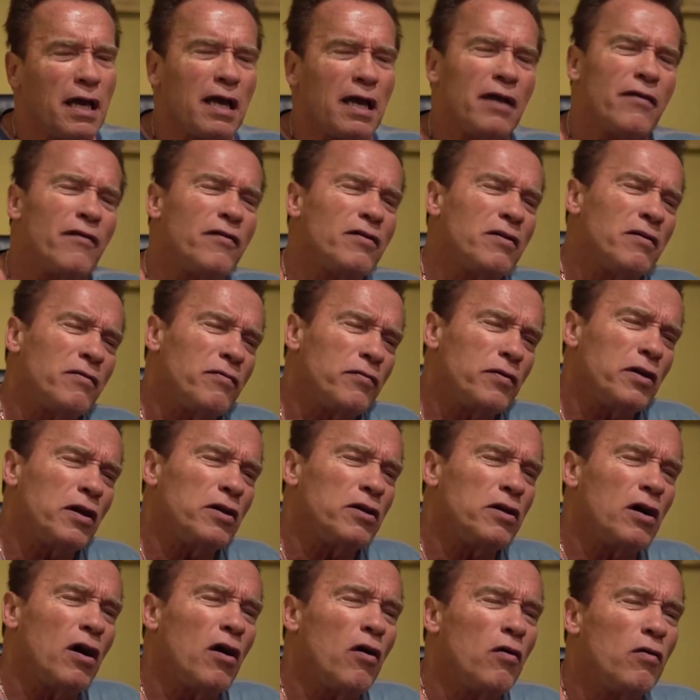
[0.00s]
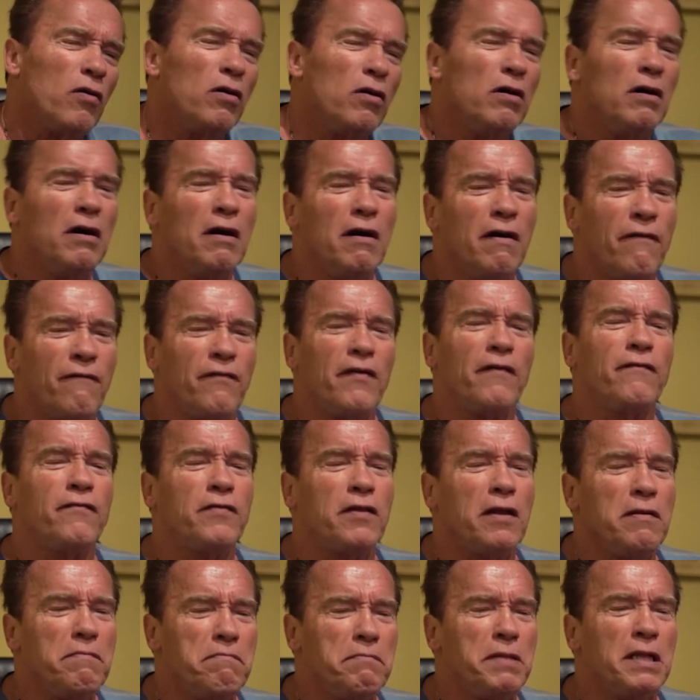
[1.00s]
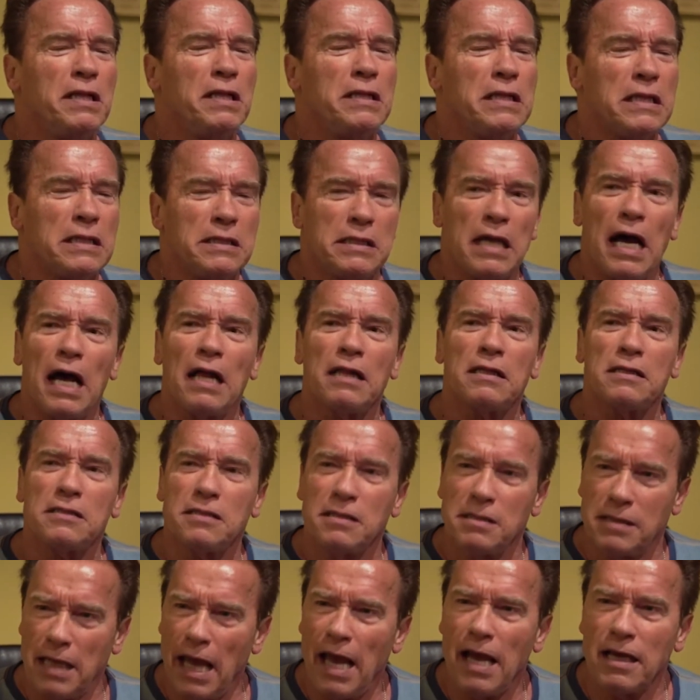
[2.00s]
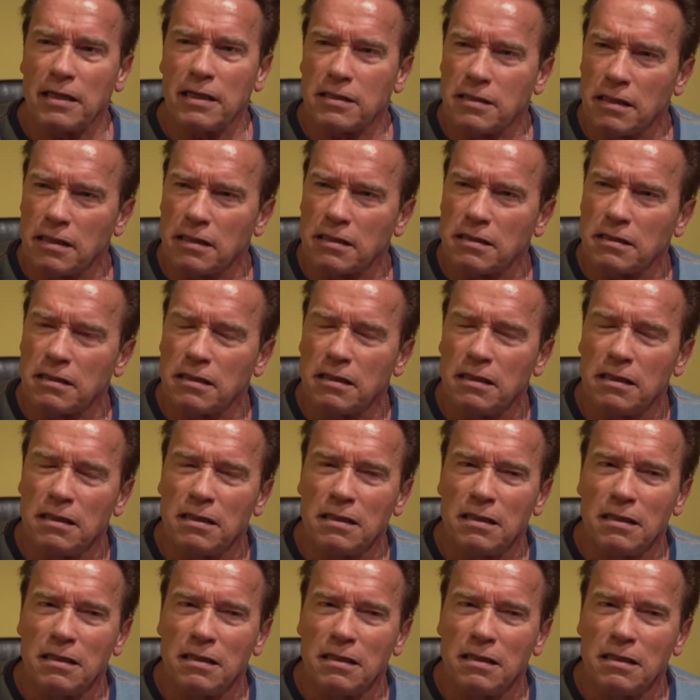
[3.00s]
You owe $15 million in taxes.